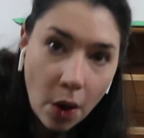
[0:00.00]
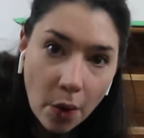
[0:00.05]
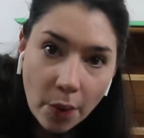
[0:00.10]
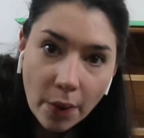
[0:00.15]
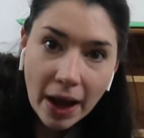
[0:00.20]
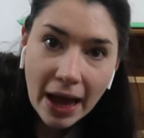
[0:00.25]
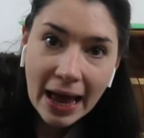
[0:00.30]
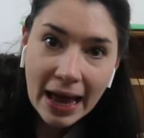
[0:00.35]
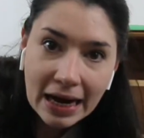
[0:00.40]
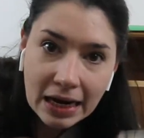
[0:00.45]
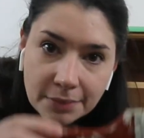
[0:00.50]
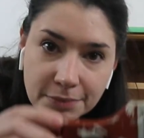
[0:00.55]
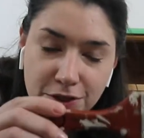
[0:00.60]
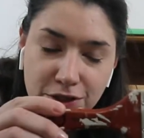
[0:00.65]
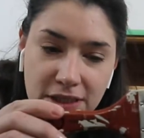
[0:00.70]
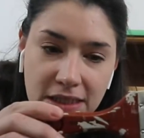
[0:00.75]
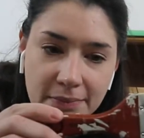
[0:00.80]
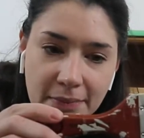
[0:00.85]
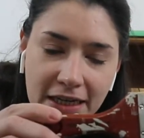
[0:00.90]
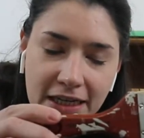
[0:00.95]
Oh, and I'm
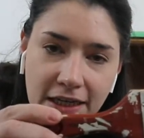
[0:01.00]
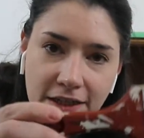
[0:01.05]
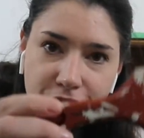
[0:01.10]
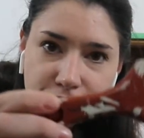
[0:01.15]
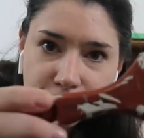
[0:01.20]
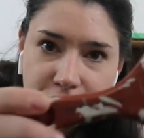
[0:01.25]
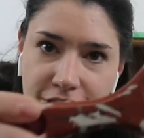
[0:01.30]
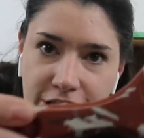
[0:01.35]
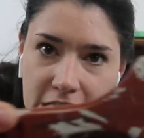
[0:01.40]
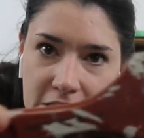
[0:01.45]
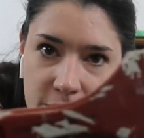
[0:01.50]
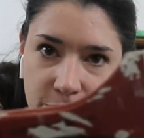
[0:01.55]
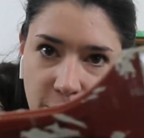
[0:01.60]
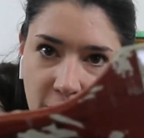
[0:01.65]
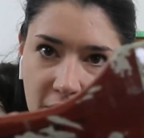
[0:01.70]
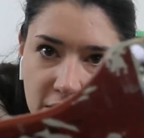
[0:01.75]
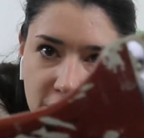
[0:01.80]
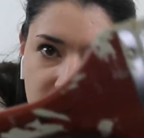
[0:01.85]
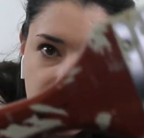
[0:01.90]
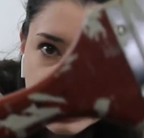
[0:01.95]
using my Country Chic
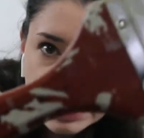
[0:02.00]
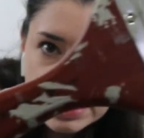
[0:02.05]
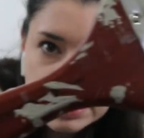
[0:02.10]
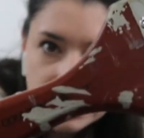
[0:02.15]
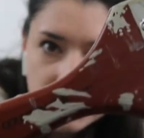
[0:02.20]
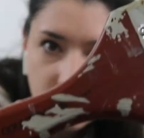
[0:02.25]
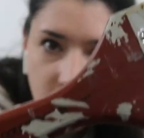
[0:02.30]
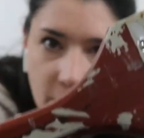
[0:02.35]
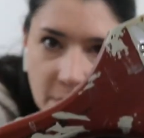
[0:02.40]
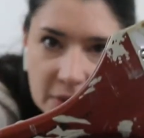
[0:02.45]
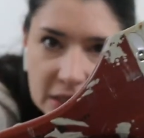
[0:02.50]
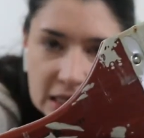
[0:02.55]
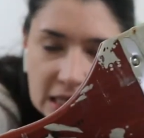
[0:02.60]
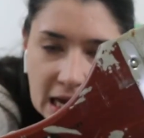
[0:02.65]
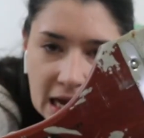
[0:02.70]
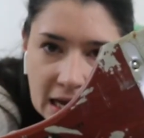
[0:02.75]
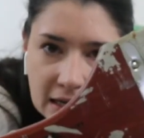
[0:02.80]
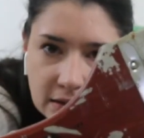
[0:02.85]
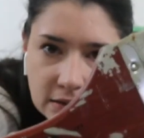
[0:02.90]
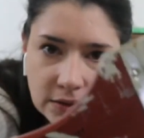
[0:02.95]
brush. It's the one with the
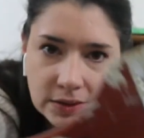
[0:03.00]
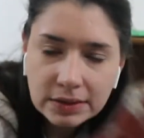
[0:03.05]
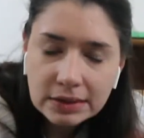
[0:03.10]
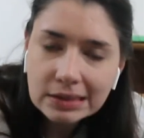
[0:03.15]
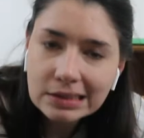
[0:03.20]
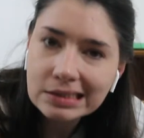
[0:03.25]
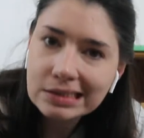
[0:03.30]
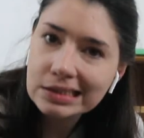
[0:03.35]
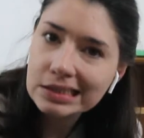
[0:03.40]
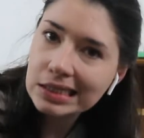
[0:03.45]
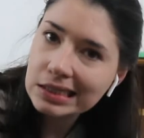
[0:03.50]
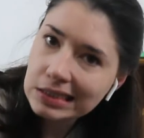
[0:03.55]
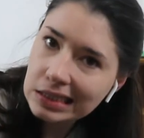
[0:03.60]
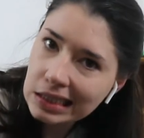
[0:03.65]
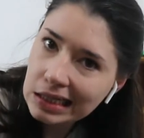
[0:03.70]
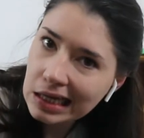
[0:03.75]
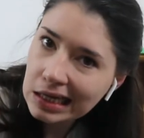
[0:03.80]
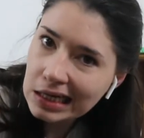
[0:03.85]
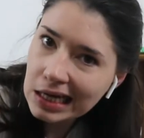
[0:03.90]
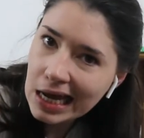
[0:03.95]
angles, because there's a
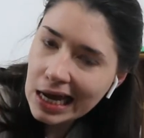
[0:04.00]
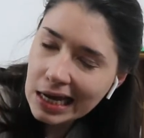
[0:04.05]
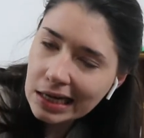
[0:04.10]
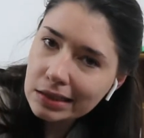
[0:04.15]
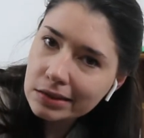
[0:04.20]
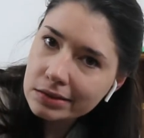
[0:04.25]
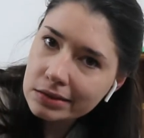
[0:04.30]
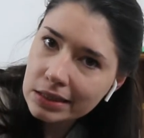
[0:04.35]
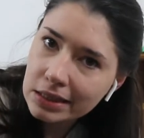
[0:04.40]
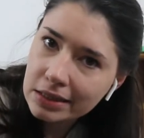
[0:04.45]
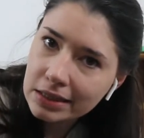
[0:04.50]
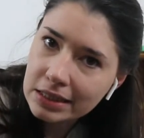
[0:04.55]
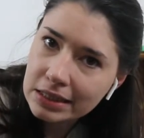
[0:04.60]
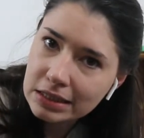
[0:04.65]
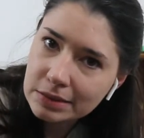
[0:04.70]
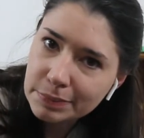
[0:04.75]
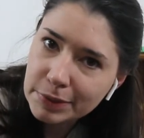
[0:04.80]
lot of angles on this